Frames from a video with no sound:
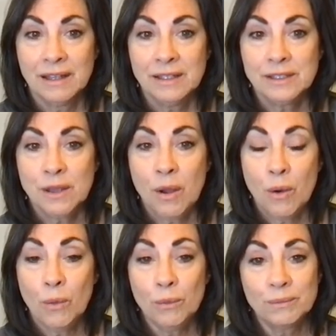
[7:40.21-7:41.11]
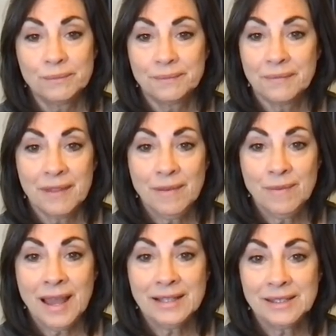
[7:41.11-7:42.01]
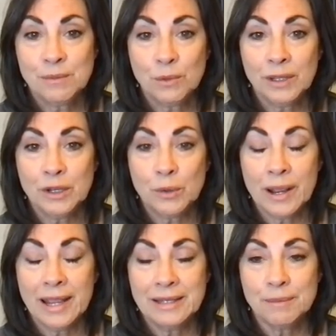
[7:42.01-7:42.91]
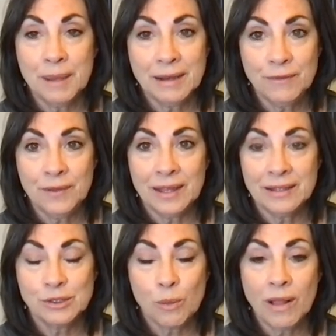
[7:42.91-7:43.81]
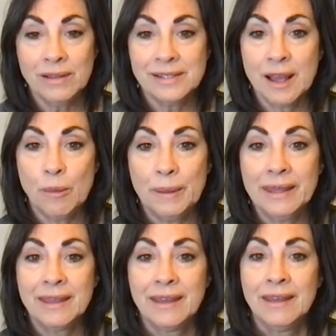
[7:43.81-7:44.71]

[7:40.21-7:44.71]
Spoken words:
So that's some really great benefit, as well as helping